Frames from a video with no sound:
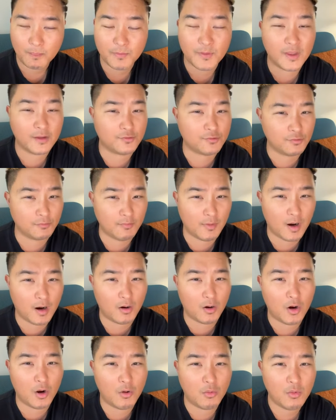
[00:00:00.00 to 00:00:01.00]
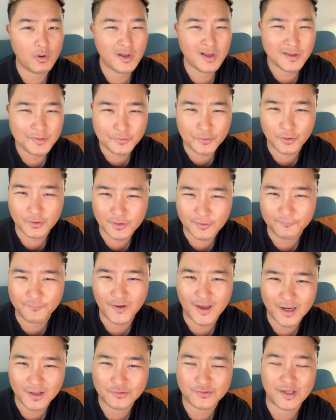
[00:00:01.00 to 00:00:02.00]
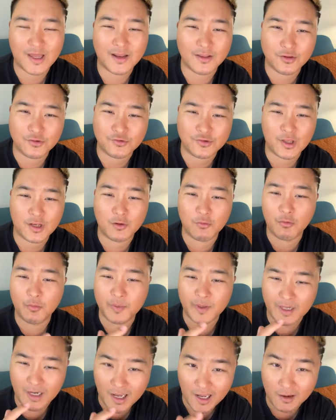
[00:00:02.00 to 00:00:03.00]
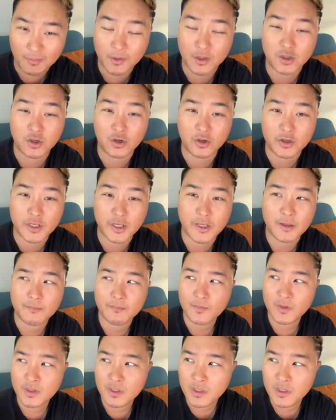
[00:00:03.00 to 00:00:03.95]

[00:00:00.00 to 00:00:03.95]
And then tomorrow, Thursday, Friday, Saturday, Sunday, we'll be in Albuquerque.